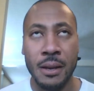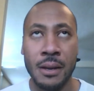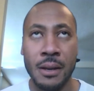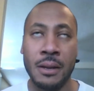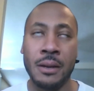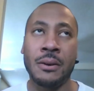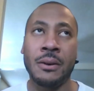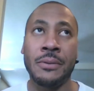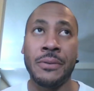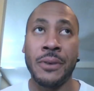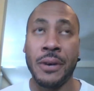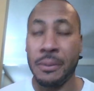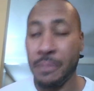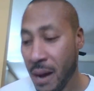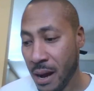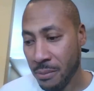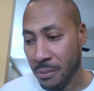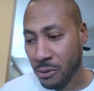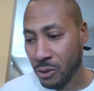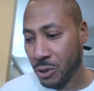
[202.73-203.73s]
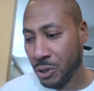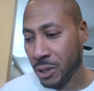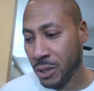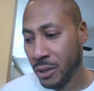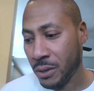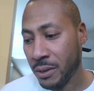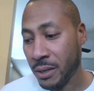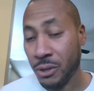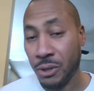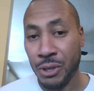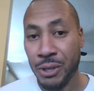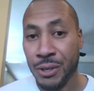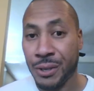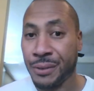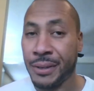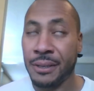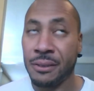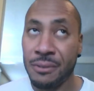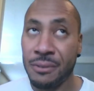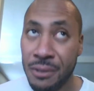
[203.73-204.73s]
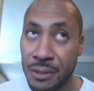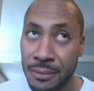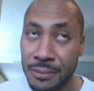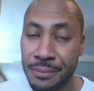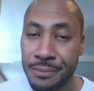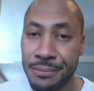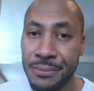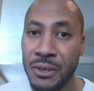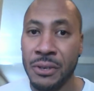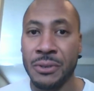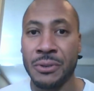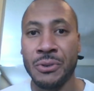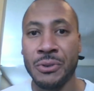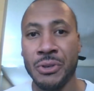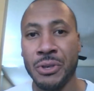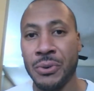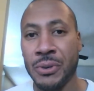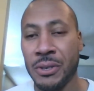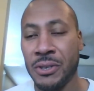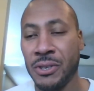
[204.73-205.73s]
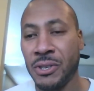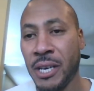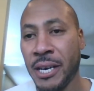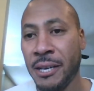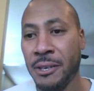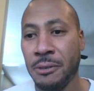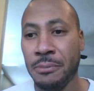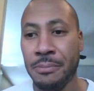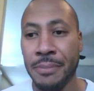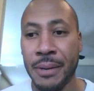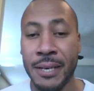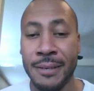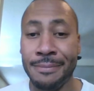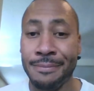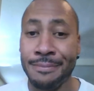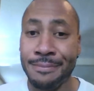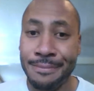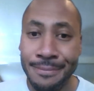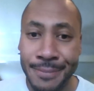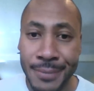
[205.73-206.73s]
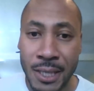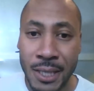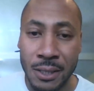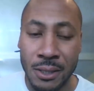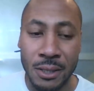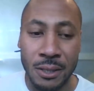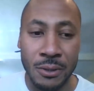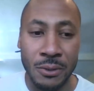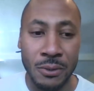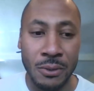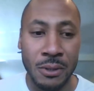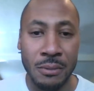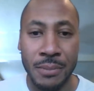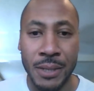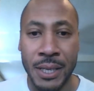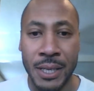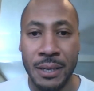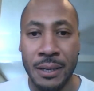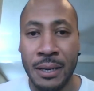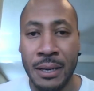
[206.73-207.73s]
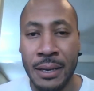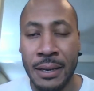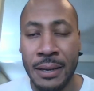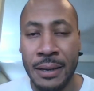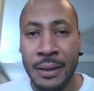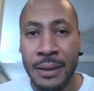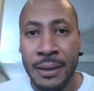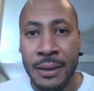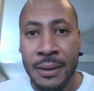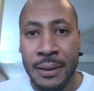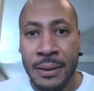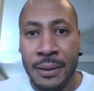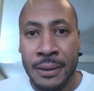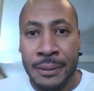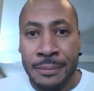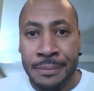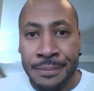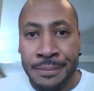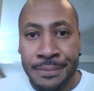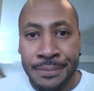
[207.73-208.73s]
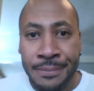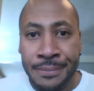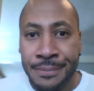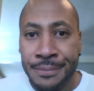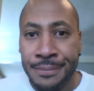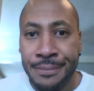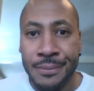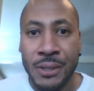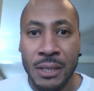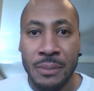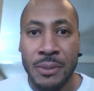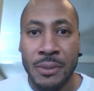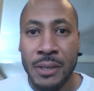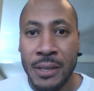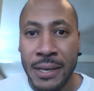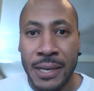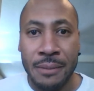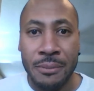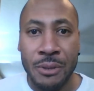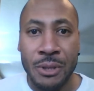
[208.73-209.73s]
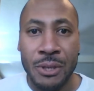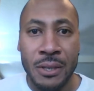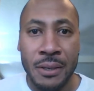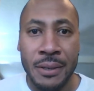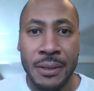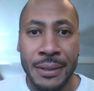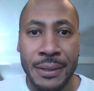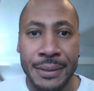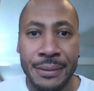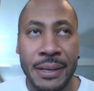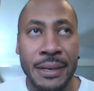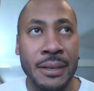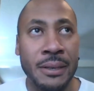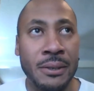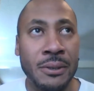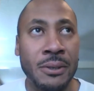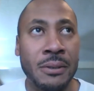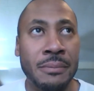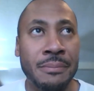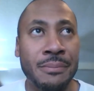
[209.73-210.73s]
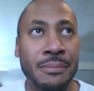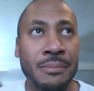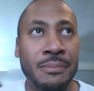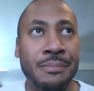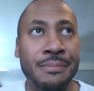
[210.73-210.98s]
you know, a very popular show, another show that's also showing its age, but continues to be something that ABC has,